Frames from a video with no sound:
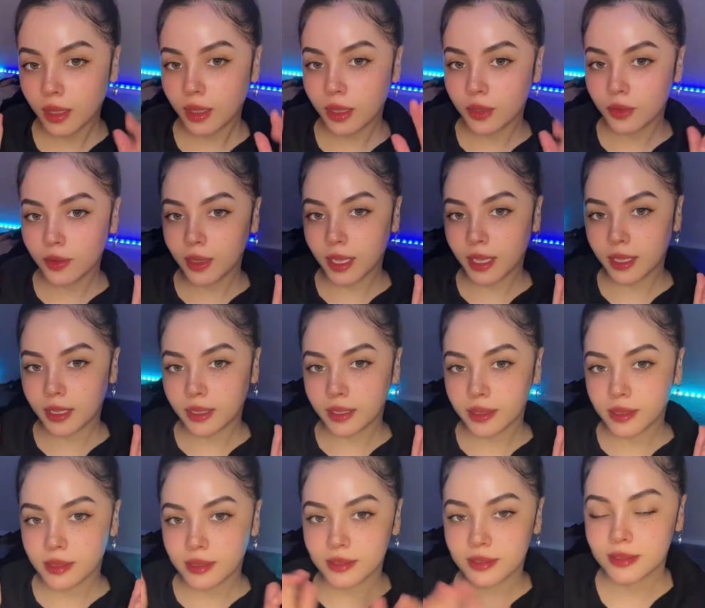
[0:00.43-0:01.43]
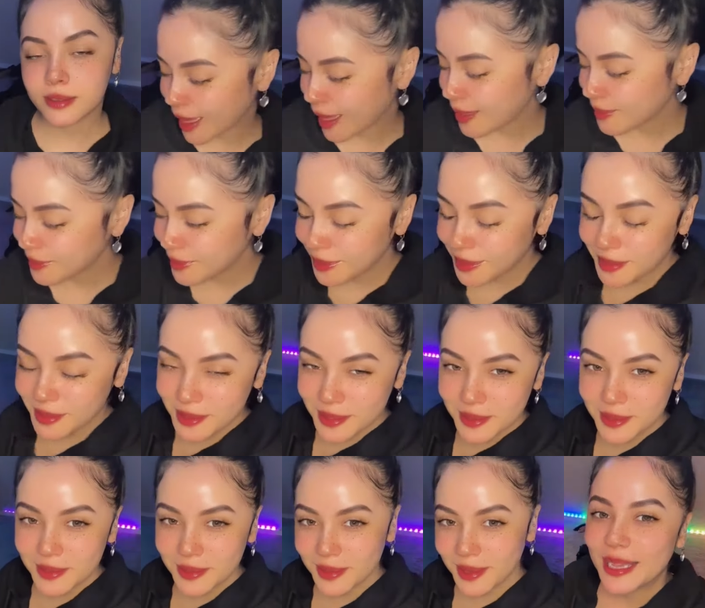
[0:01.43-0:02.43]
Hey guys, I'm going
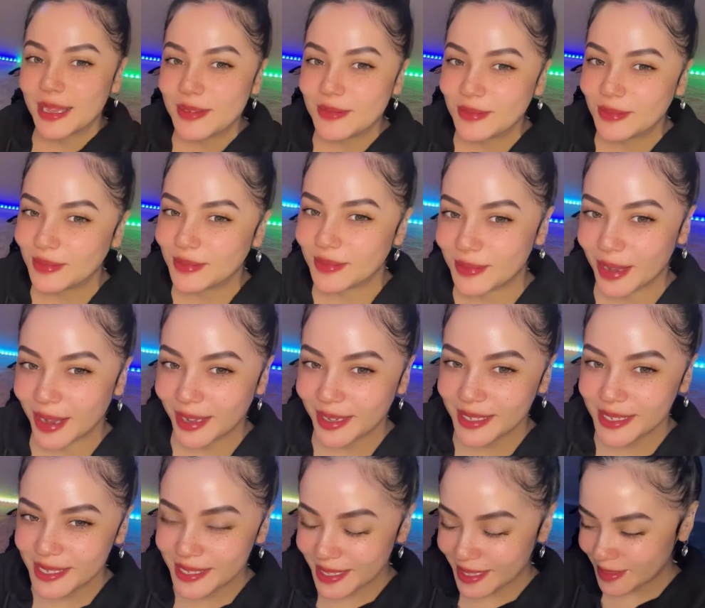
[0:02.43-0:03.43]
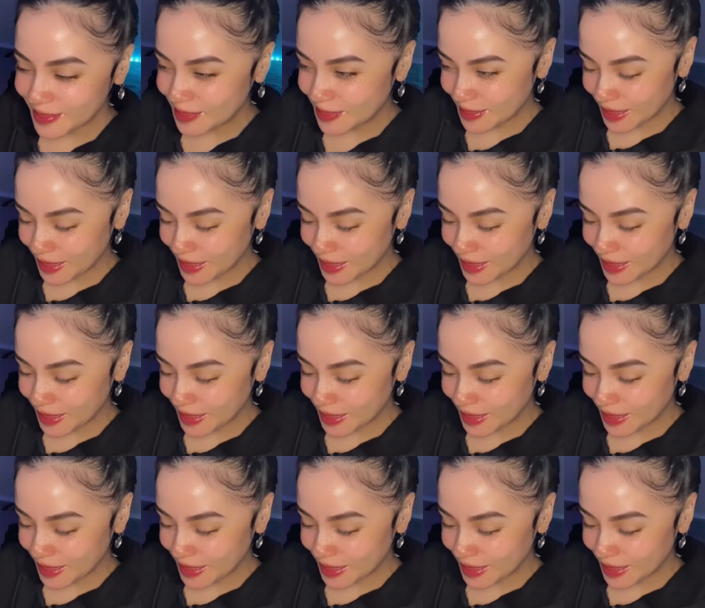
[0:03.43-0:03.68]
to unbox a